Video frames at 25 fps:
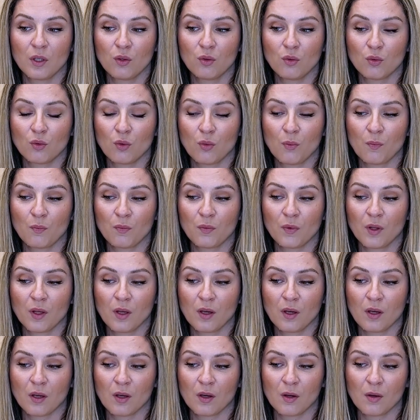need to
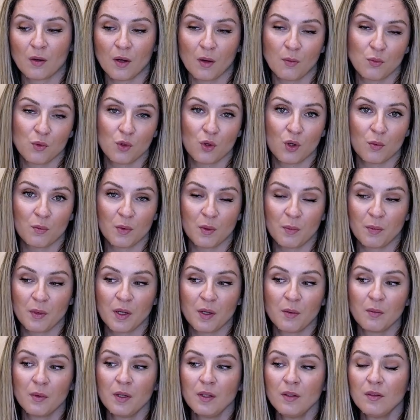absorb the
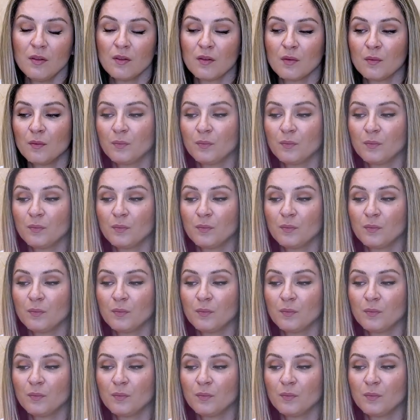pigment.